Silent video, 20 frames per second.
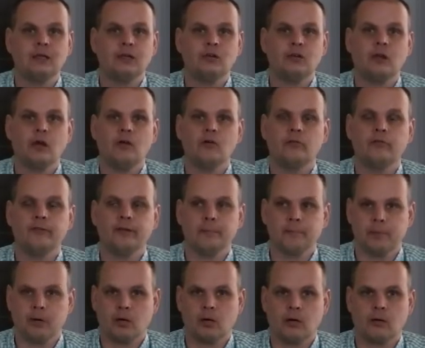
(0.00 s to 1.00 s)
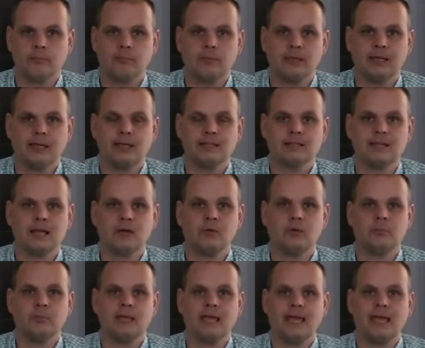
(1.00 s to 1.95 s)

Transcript: November because I will be